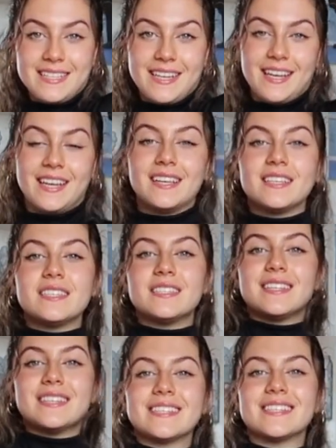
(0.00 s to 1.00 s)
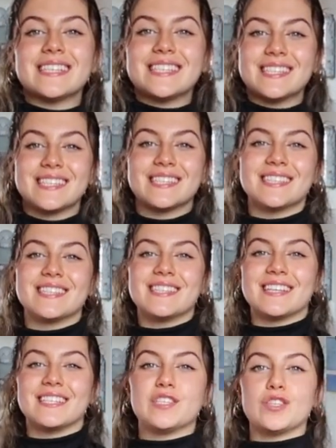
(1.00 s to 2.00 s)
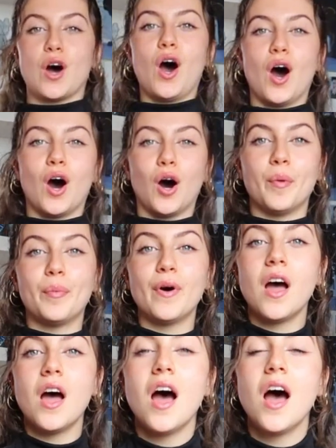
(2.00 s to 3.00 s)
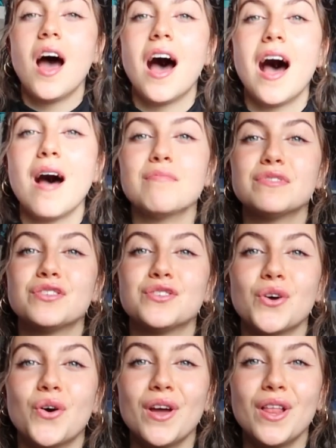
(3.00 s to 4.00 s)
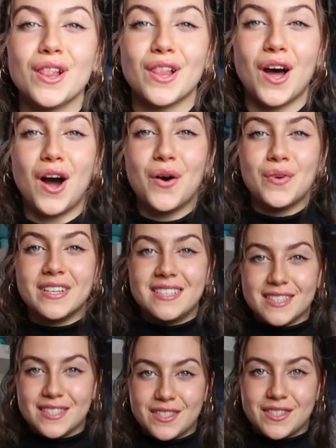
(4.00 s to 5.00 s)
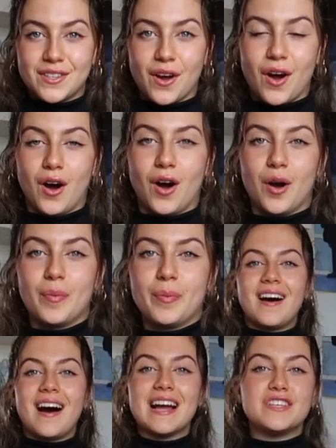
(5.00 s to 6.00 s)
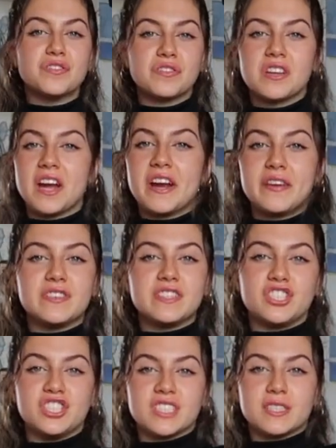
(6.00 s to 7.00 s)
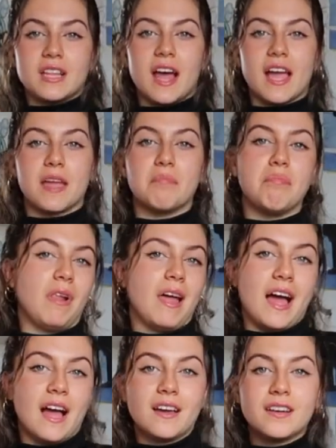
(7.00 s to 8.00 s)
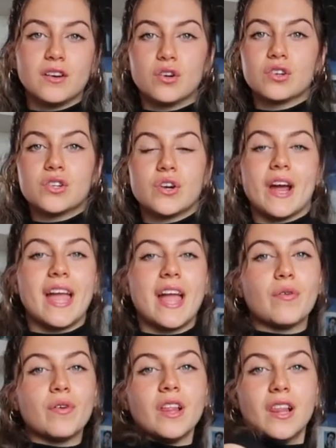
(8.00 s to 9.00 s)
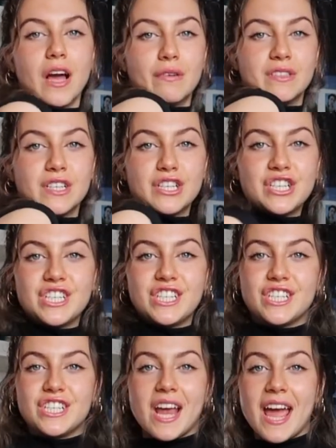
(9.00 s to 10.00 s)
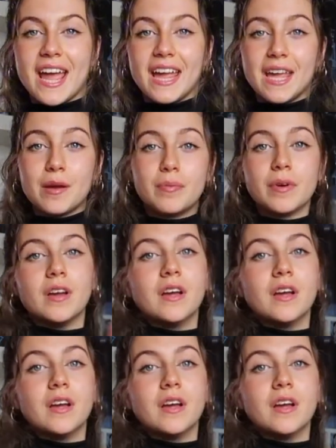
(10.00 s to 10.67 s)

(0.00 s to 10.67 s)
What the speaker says: this. And this is the top. I'm so in love with this top. I don't care if it's just like black or gray. I really love the shape.